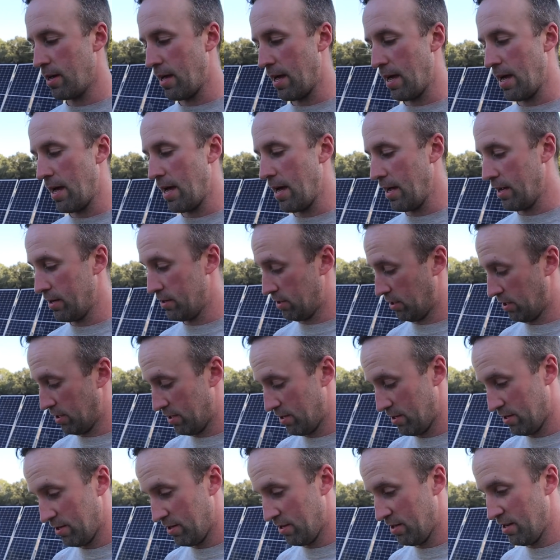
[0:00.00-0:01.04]
and
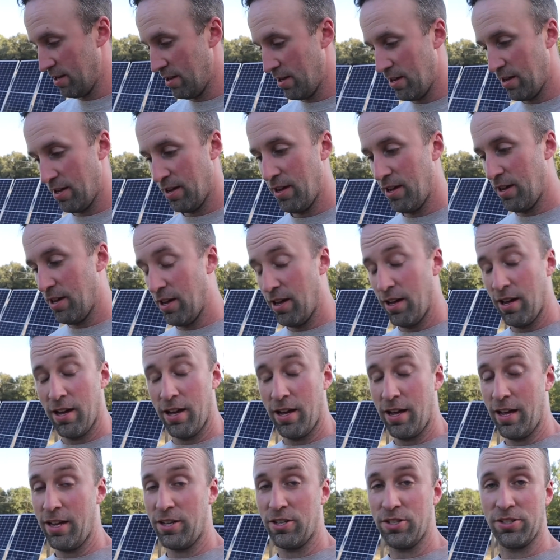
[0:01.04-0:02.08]

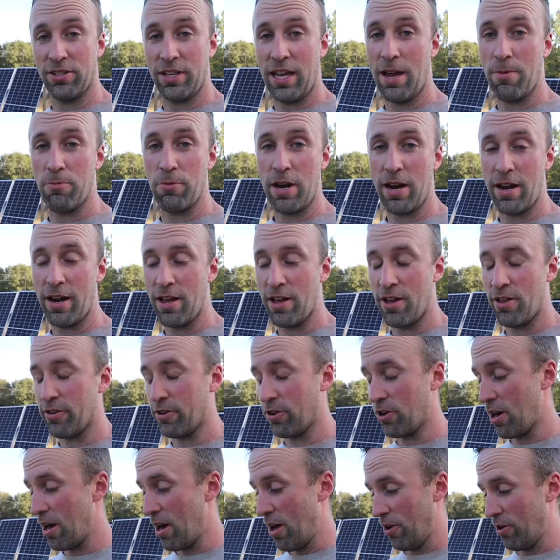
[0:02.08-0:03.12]
it just came right out of the
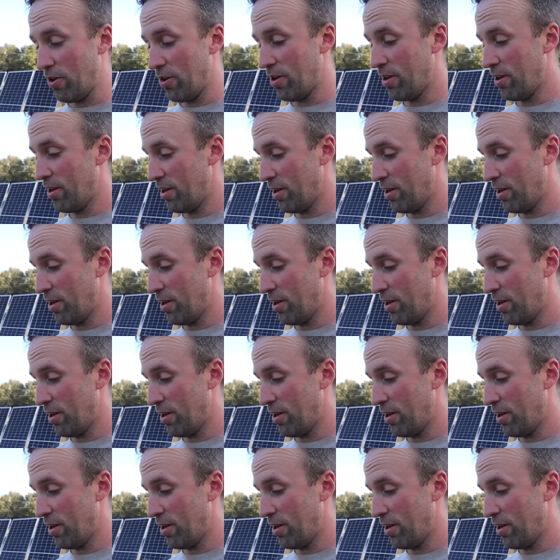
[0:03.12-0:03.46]
ground.